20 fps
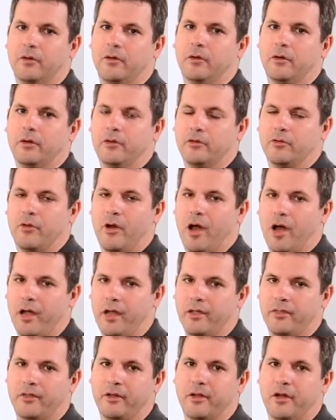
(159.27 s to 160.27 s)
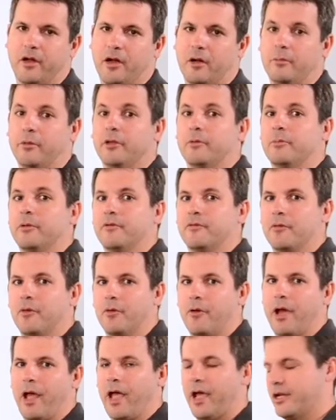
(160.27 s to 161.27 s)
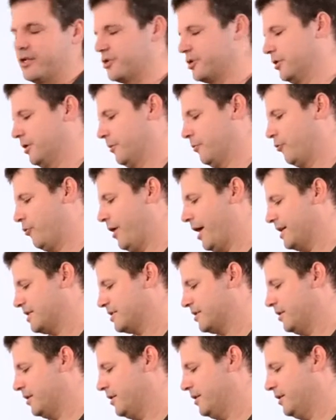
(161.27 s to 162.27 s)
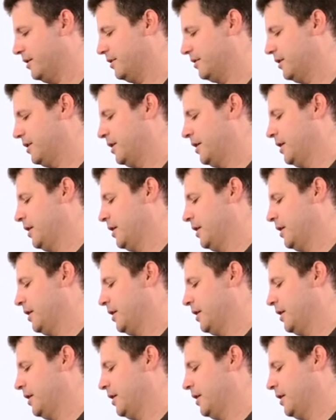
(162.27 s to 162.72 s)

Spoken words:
or dry the garment before I actually press on it.